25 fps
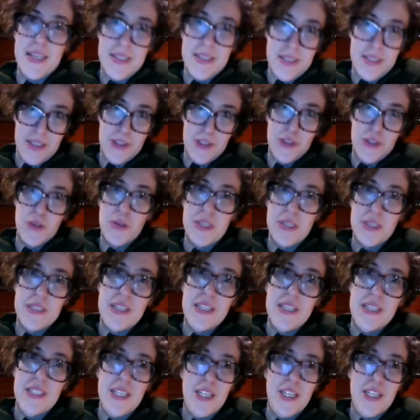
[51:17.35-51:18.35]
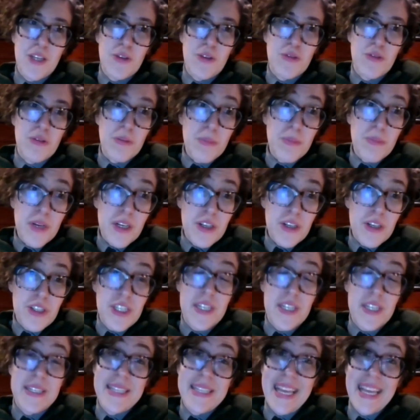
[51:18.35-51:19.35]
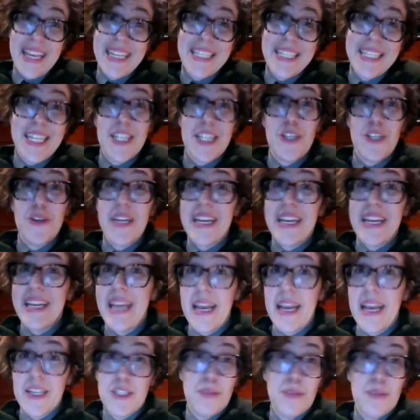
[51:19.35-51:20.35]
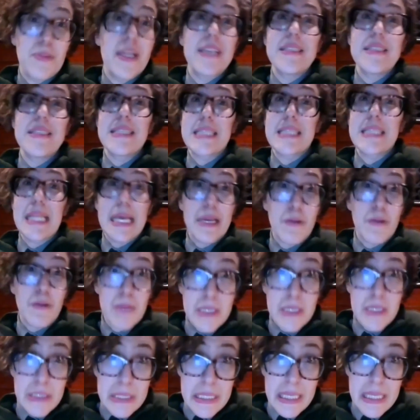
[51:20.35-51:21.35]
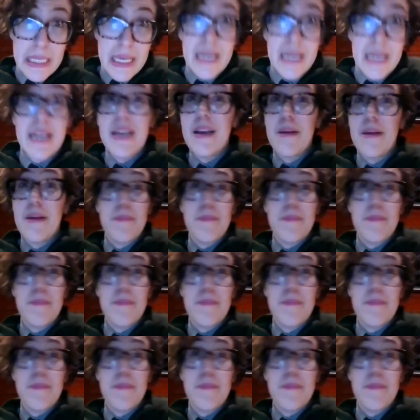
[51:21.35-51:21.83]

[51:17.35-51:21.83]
as these stories continue to emerge and as they continue to connect to places like Wellesley,